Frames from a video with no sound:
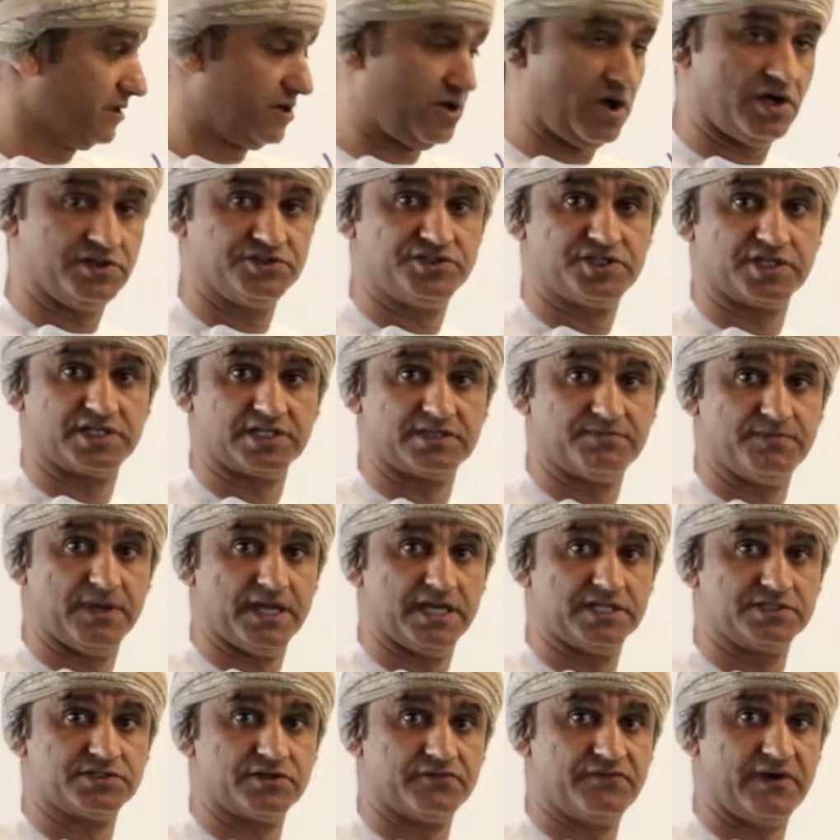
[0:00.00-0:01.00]
conjugate
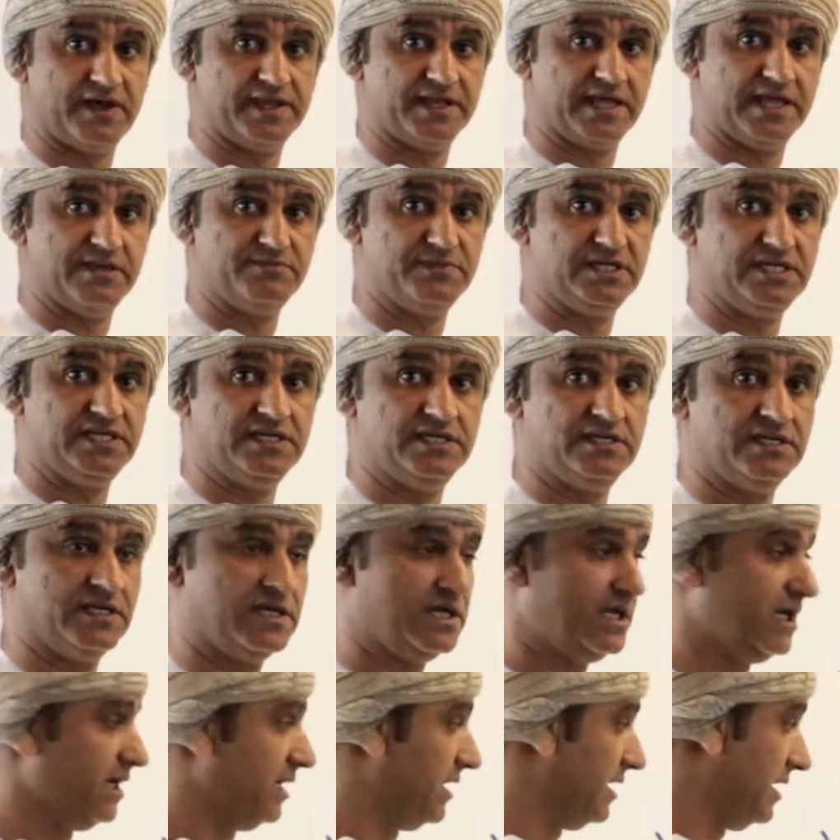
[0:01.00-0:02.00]
base of an amine
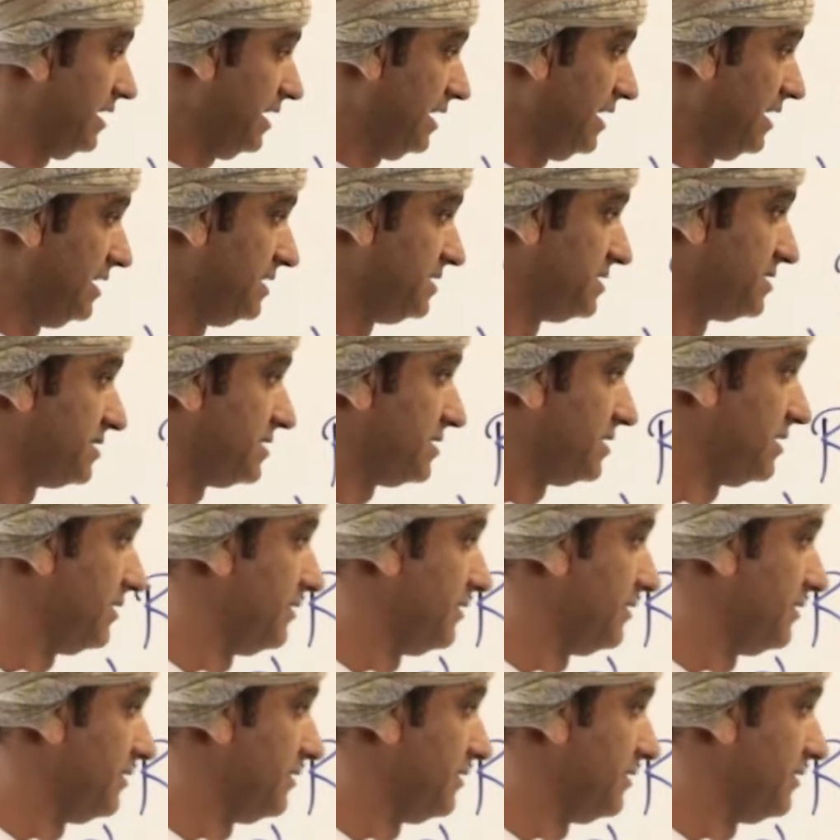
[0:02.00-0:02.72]
is